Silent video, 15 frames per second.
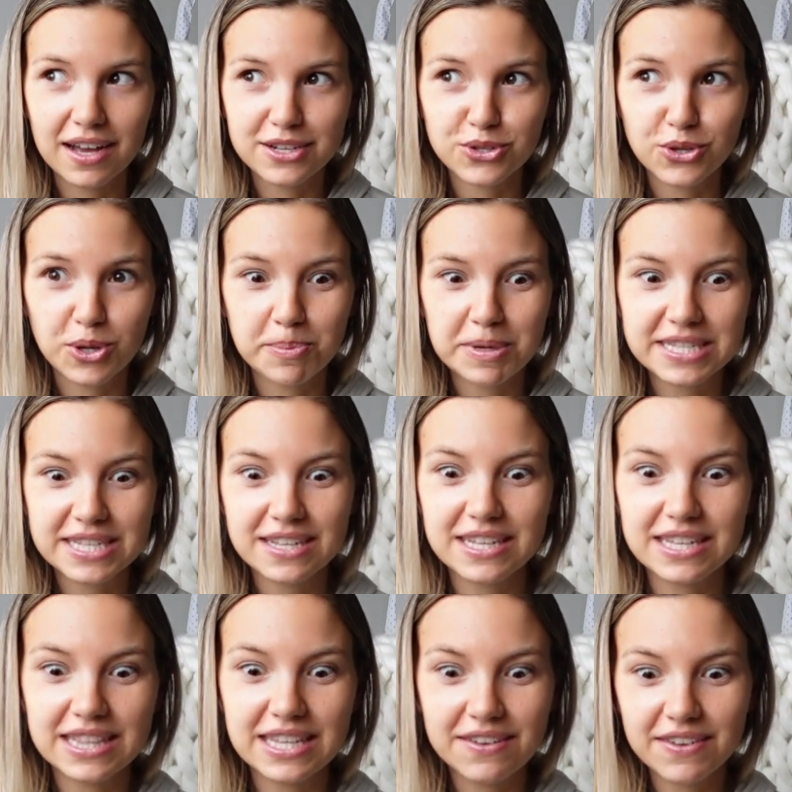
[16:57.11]
So you're
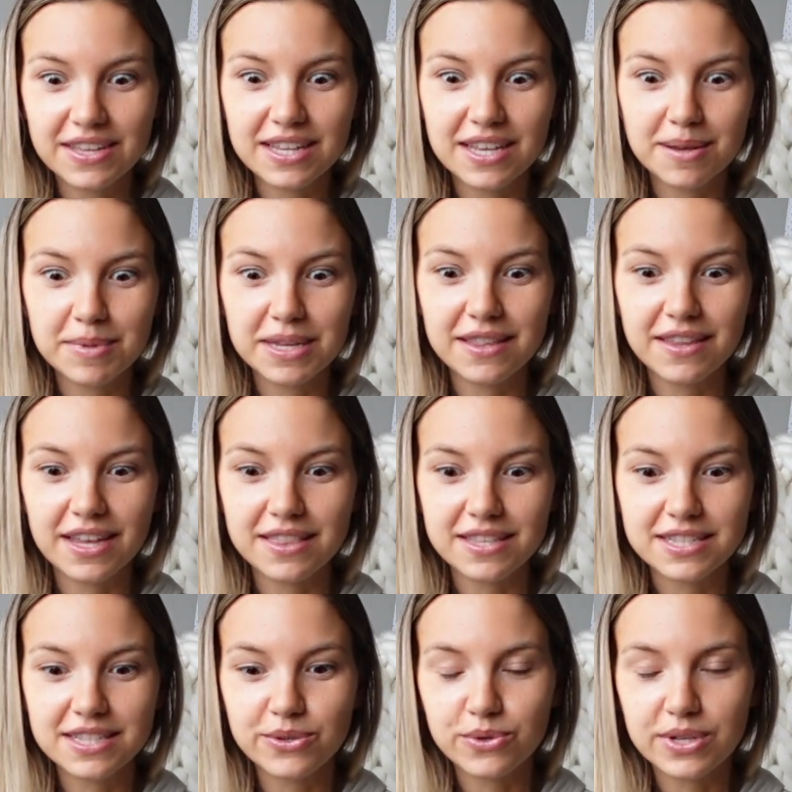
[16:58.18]
basically leaving them in like
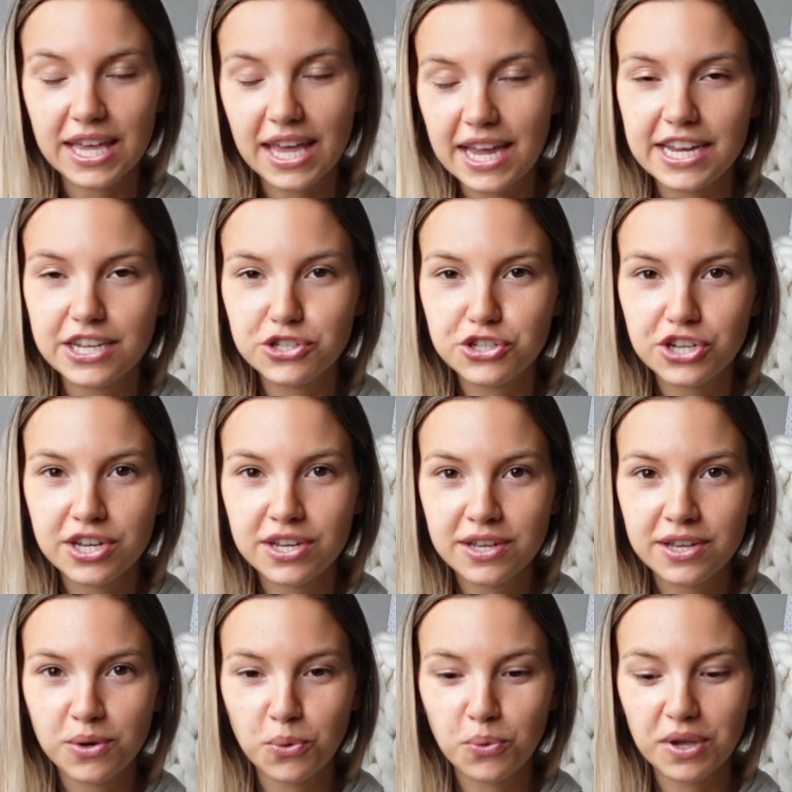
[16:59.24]
this little cage
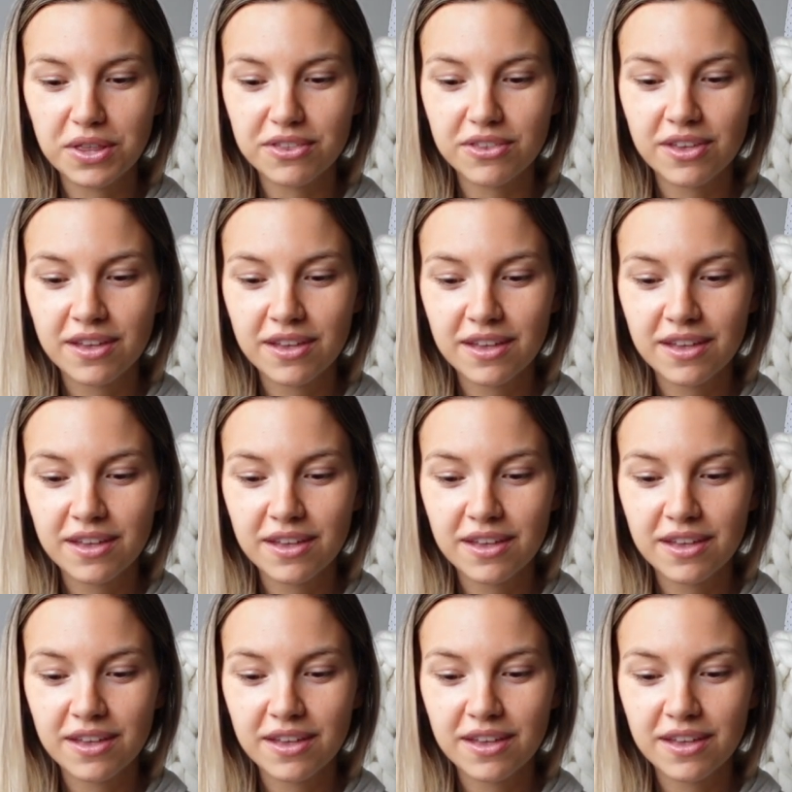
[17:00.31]
with